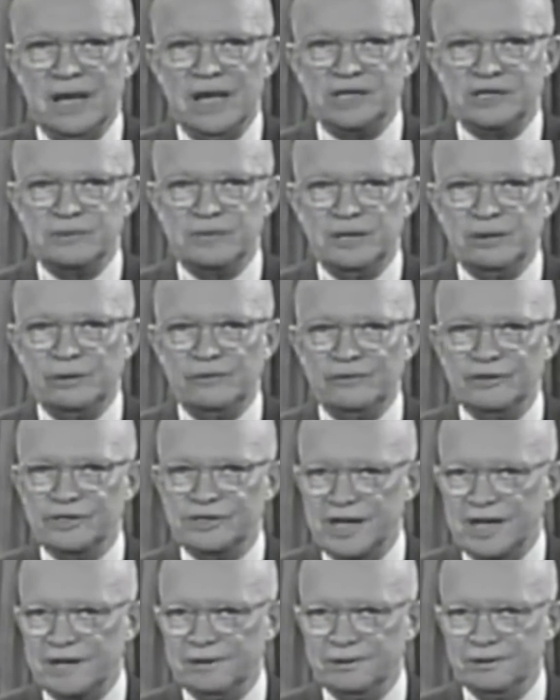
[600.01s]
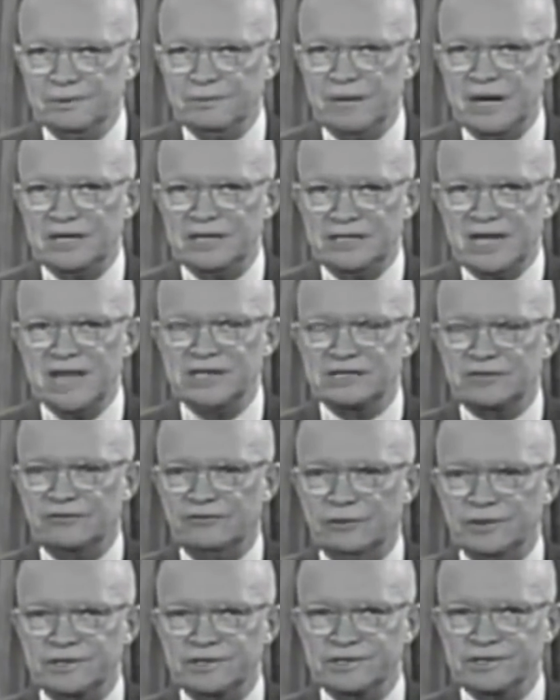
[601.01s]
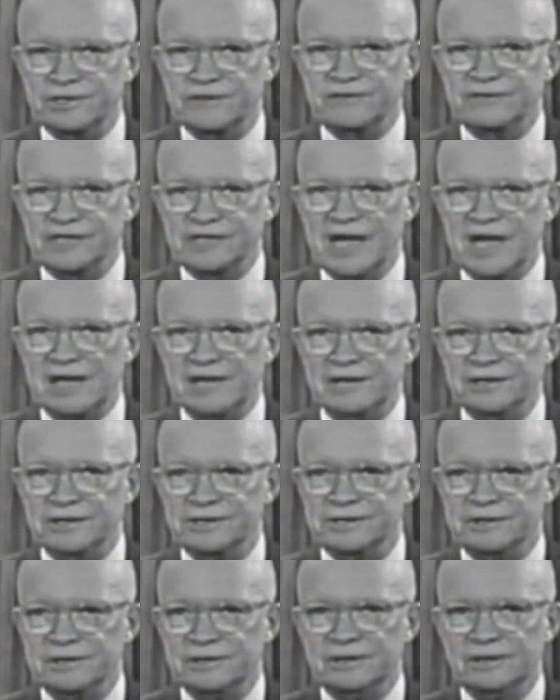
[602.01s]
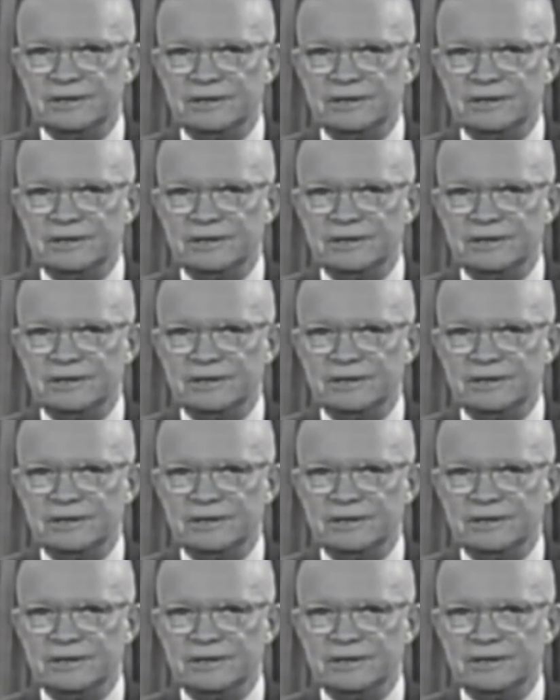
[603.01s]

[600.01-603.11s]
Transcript: has been overshadowed by task forces of scientists.